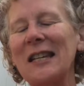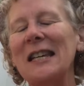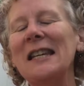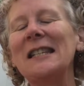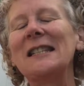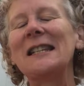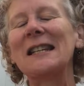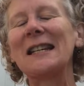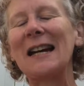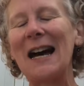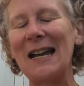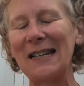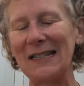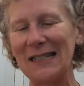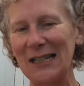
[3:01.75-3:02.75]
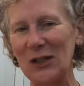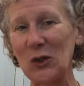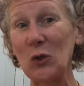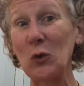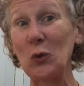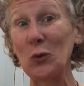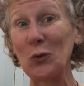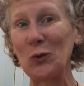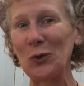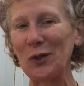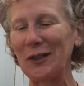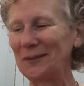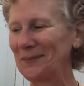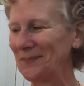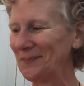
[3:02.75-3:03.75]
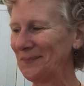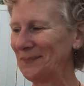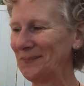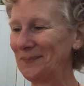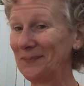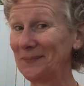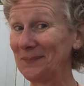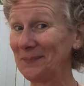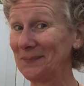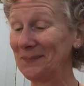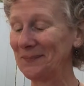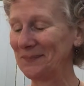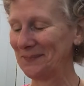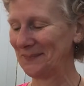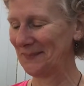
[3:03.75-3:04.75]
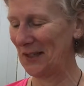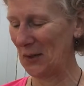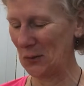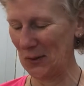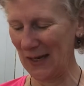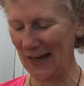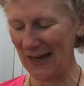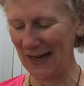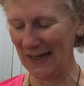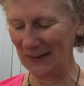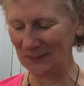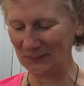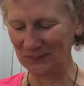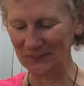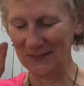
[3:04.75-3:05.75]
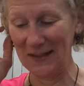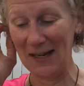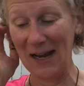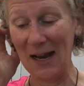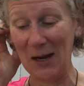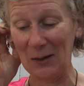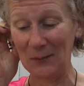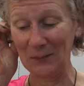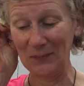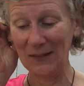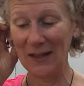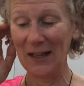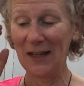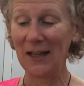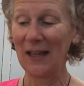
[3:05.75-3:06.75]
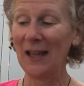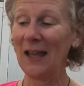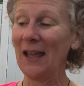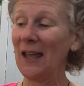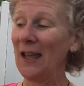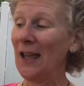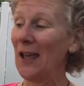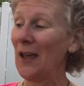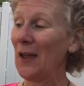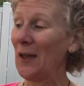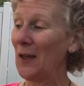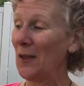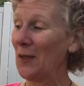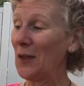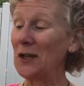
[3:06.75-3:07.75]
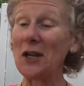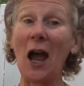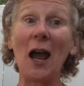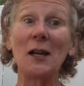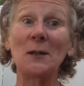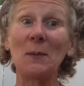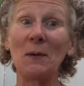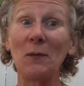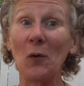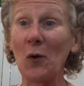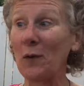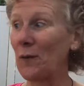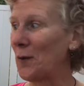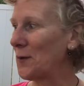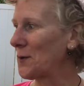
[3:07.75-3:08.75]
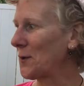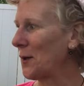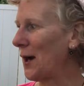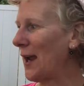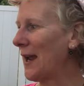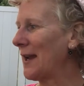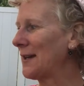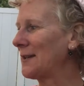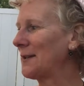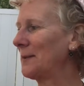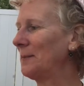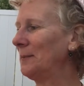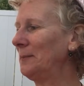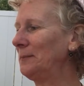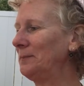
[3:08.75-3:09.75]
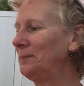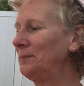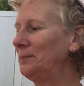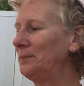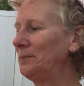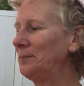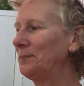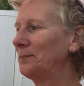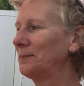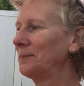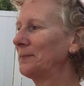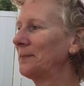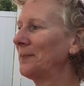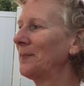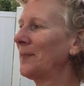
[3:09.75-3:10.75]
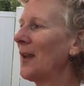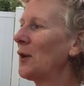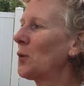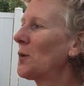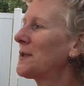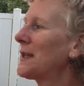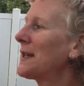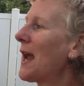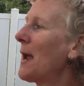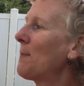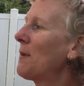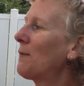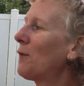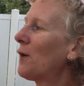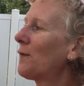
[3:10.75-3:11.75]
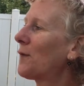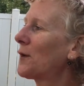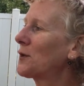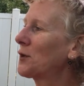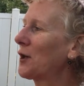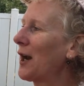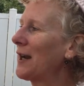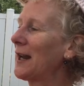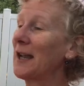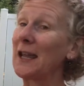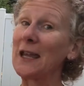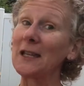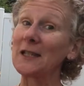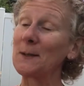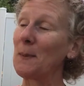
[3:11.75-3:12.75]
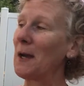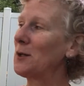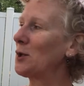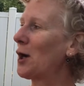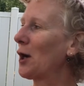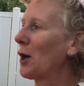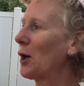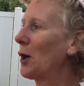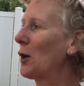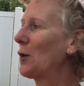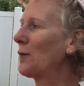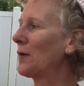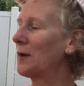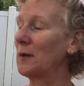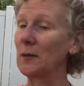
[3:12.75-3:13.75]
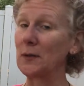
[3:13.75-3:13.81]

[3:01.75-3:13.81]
Kindergarten is cool." Okay, now, the night before first grade. It was the night before first grade. I kissed my dog, Clover.